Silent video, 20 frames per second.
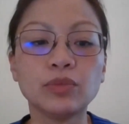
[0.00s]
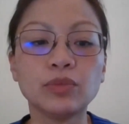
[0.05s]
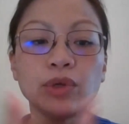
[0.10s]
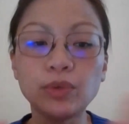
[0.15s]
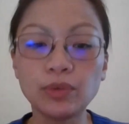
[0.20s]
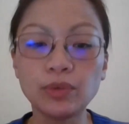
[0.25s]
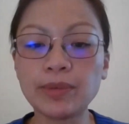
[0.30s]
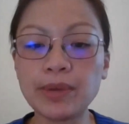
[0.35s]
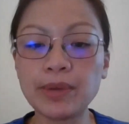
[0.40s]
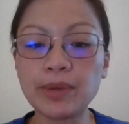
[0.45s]

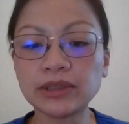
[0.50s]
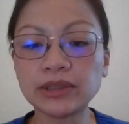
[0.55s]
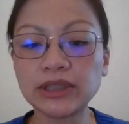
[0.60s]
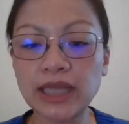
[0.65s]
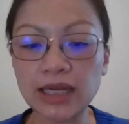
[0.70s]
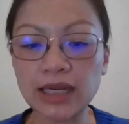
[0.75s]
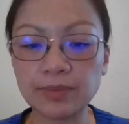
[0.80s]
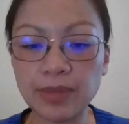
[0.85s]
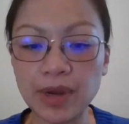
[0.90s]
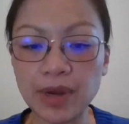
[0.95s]
we will be
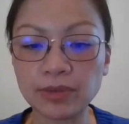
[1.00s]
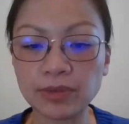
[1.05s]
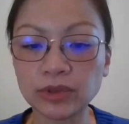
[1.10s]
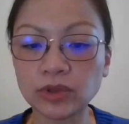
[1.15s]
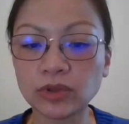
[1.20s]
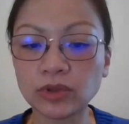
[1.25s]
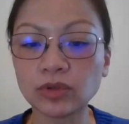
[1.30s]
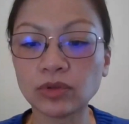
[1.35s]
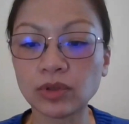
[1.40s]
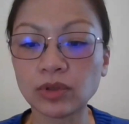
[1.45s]

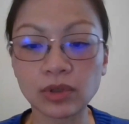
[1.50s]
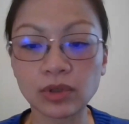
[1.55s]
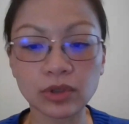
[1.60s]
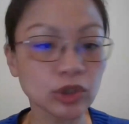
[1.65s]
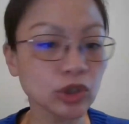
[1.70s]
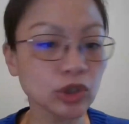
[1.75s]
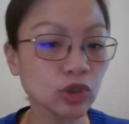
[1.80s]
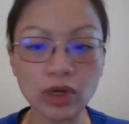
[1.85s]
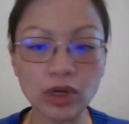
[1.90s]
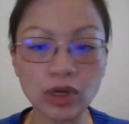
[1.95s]
able to
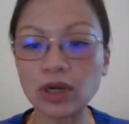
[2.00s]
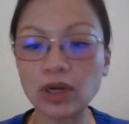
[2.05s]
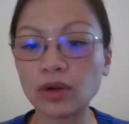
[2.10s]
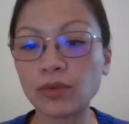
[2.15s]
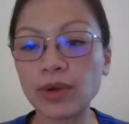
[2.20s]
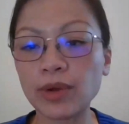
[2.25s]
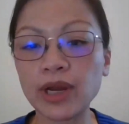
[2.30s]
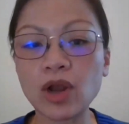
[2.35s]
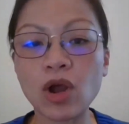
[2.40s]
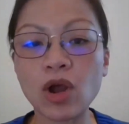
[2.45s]

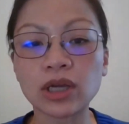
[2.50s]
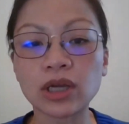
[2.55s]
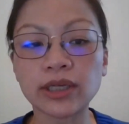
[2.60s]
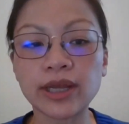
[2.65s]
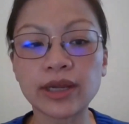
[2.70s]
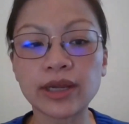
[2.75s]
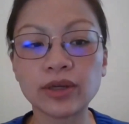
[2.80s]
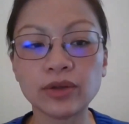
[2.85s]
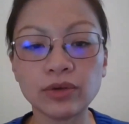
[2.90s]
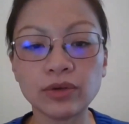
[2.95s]
straight away
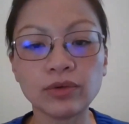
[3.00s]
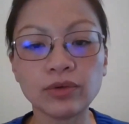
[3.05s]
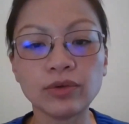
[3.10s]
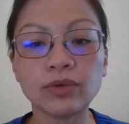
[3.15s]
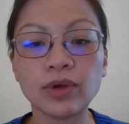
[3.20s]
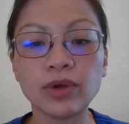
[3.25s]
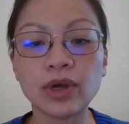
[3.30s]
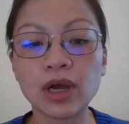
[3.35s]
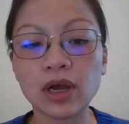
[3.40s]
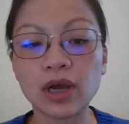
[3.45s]
contact
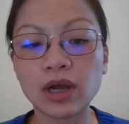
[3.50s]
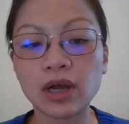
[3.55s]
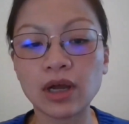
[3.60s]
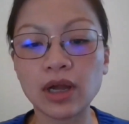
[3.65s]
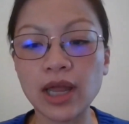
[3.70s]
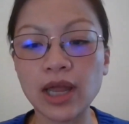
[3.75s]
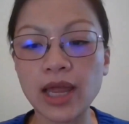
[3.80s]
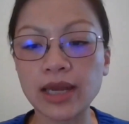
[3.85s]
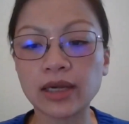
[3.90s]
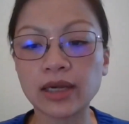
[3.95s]
you
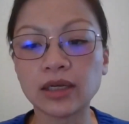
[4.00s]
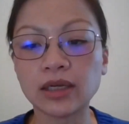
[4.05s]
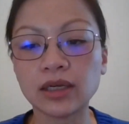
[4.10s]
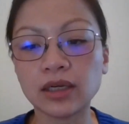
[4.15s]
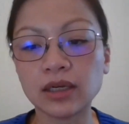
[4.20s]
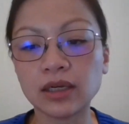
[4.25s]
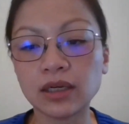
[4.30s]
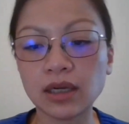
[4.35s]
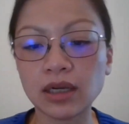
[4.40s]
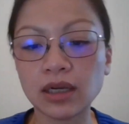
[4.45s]

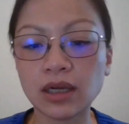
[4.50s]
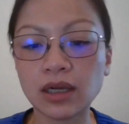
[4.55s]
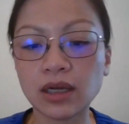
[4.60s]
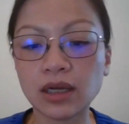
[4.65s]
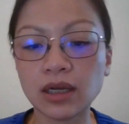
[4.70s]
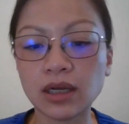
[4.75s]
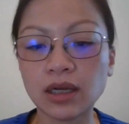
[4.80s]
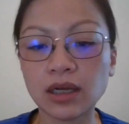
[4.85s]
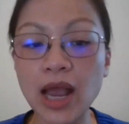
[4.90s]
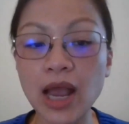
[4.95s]
and
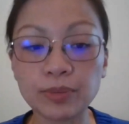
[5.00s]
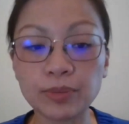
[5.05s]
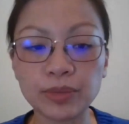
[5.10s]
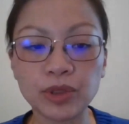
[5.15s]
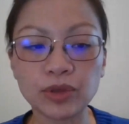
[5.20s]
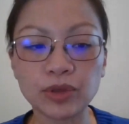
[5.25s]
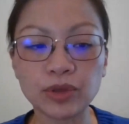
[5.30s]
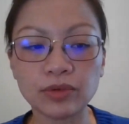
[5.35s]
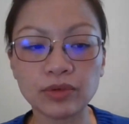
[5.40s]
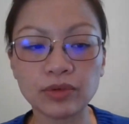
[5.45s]

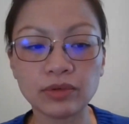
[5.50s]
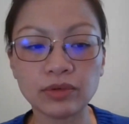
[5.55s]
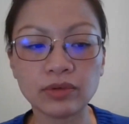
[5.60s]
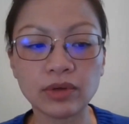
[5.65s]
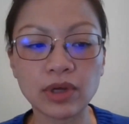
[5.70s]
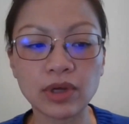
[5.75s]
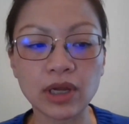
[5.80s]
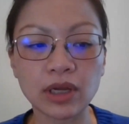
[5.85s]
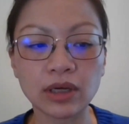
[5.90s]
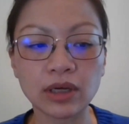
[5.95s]
help you
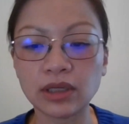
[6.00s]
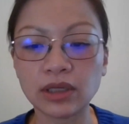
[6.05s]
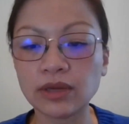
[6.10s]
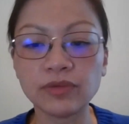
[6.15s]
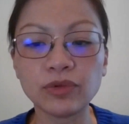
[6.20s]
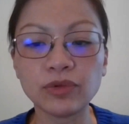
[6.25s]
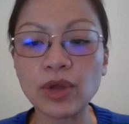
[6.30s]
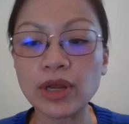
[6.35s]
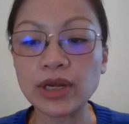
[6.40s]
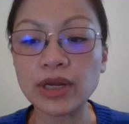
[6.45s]
and
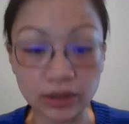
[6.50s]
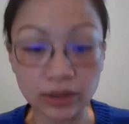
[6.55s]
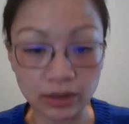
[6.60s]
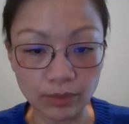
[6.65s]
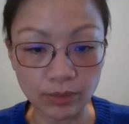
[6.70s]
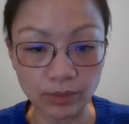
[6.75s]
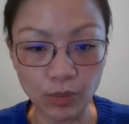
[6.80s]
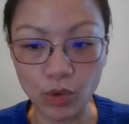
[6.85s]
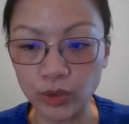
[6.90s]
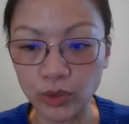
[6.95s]
give you any
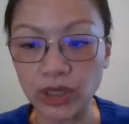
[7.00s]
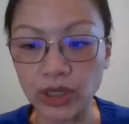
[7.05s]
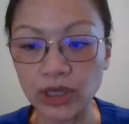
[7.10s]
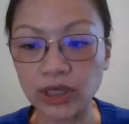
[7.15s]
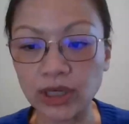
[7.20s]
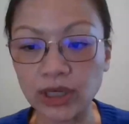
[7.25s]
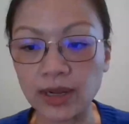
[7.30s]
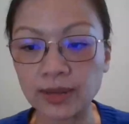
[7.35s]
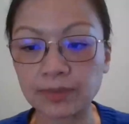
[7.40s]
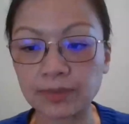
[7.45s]
support you
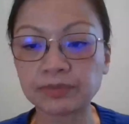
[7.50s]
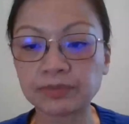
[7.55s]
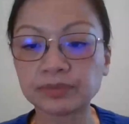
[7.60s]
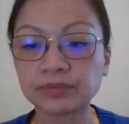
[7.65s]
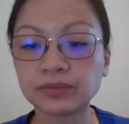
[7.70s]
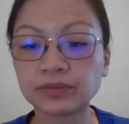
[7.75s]
need. Yeah.